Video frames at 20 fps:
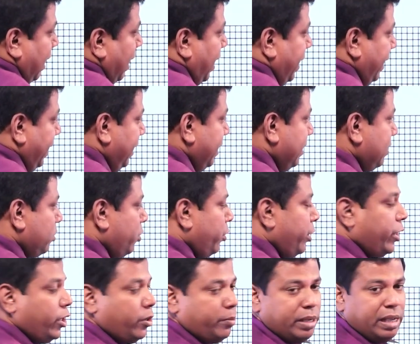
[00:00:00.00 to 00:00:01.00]
line is
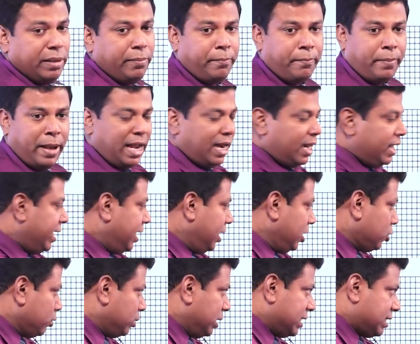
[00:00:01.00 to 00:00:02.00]
going to be parallel
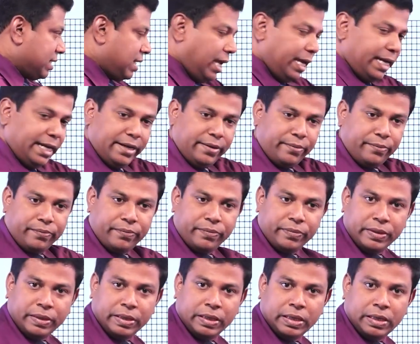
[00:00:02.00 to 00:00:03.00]
to this line.
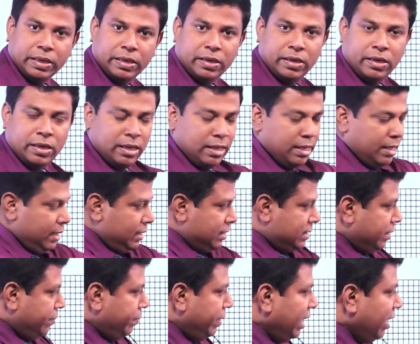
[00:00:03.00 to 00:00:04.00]

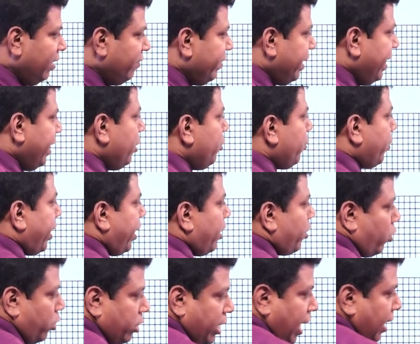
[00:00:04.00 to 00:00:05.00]
Similar way, you can
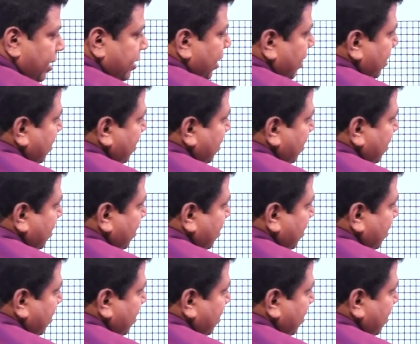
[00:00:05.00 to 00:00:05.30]
draw the other